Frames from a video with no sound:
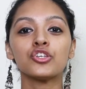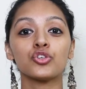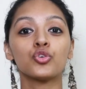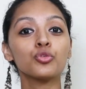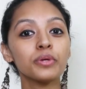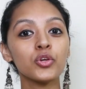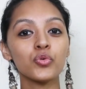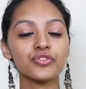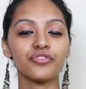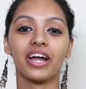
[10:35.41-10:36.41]
so you'll be
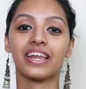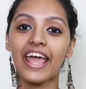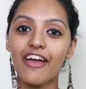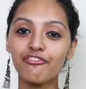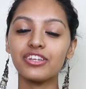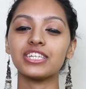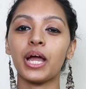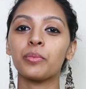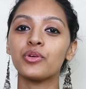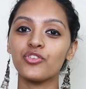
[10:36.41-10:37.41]
notified every
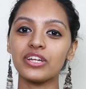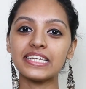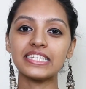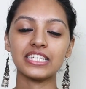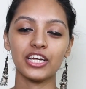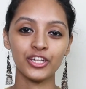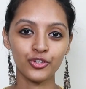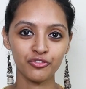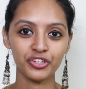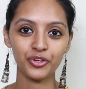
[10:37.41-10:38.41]
time we release a
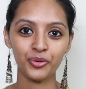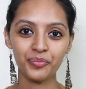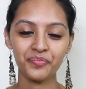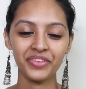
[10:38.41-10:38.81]
new video.